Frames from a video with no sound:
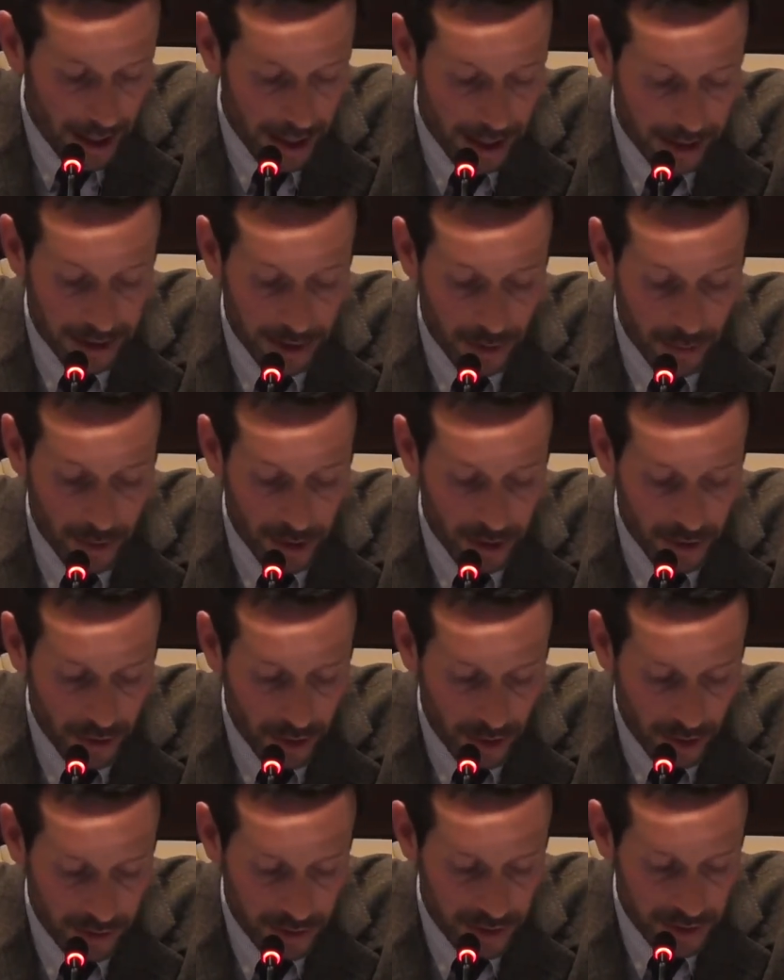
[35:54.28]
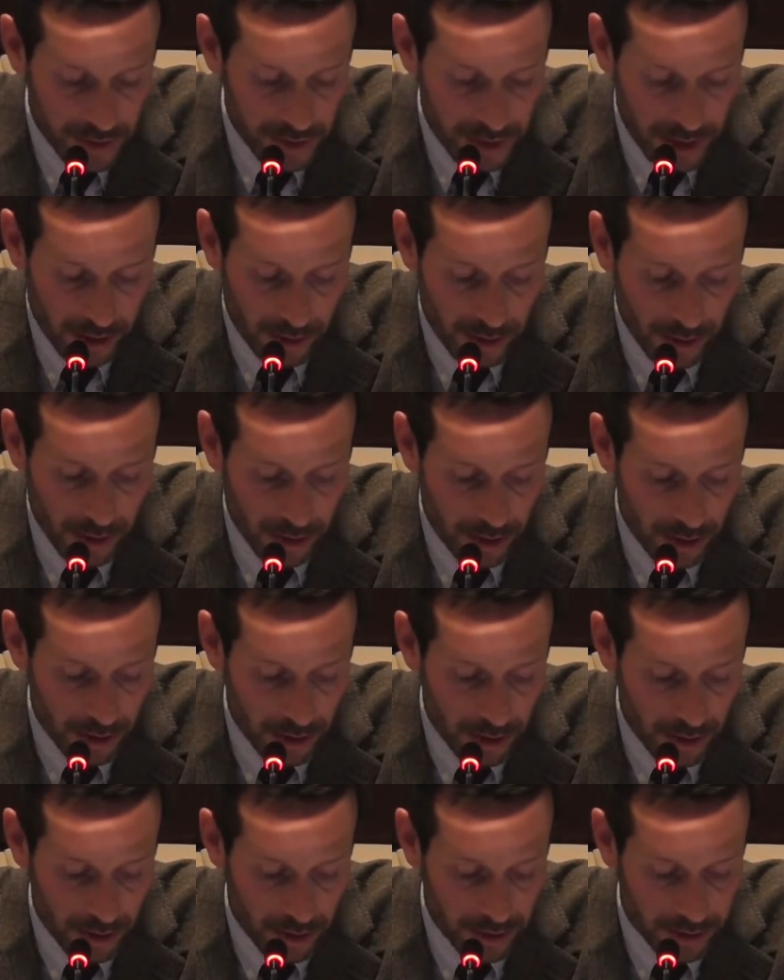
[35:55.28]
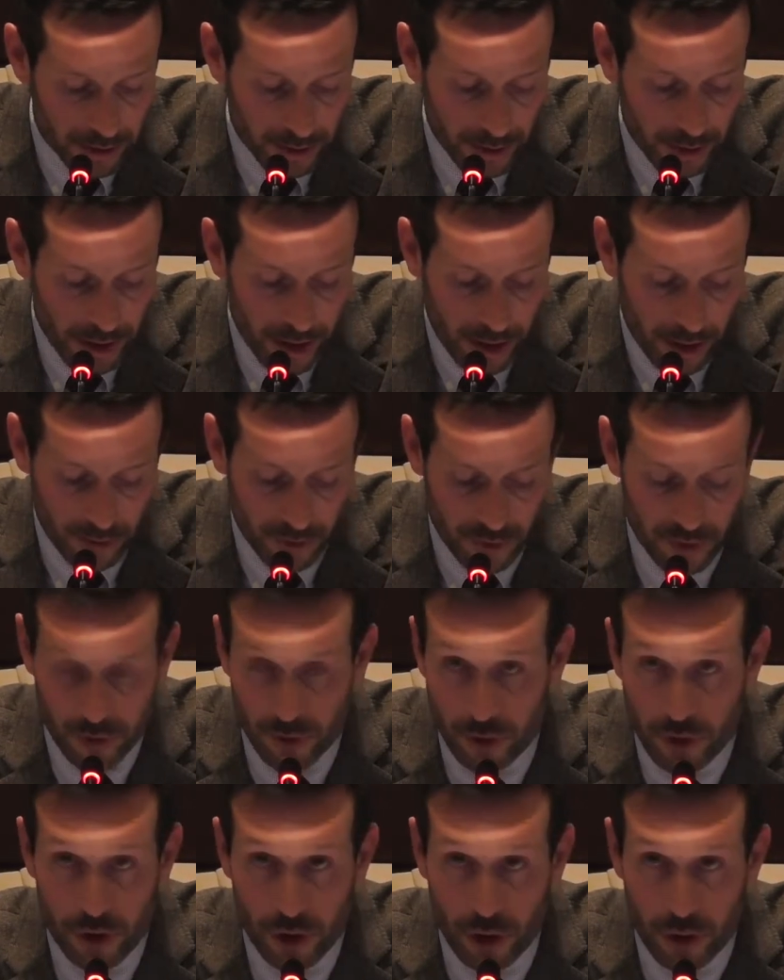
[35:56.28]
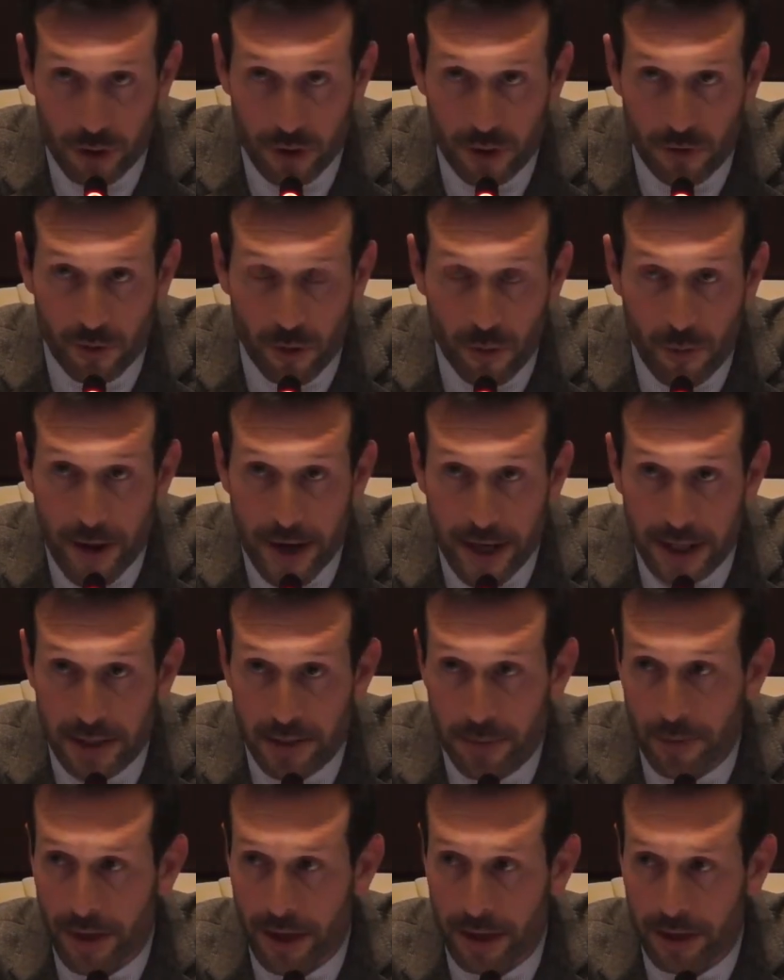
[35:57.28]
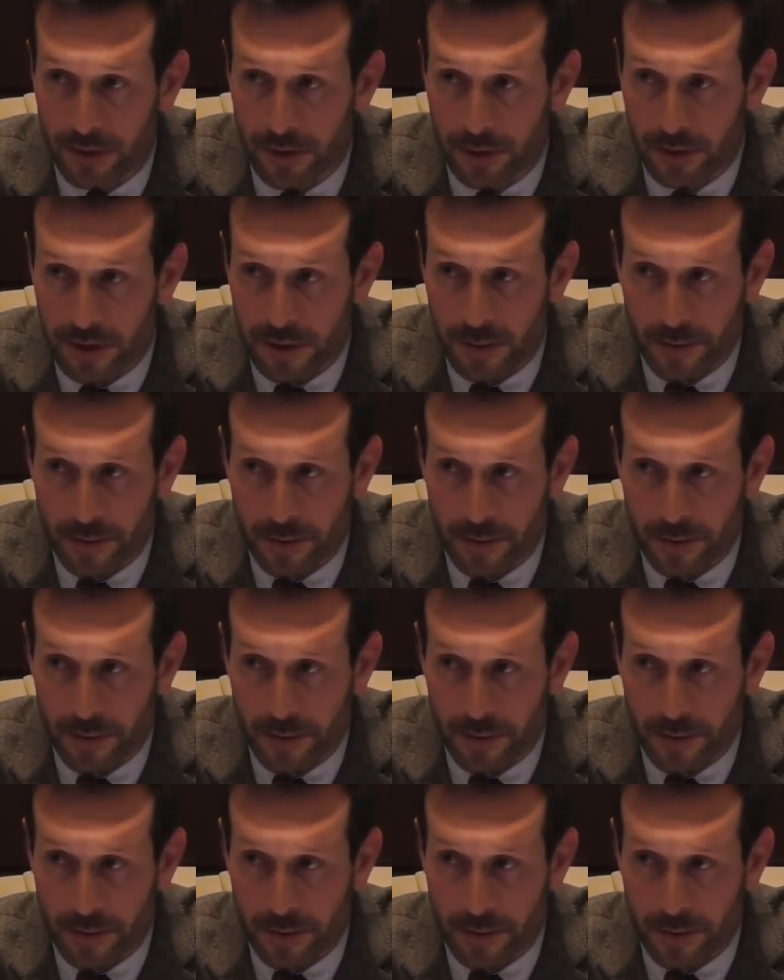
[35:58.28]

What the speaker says: And it will not take in account the choice of law made by the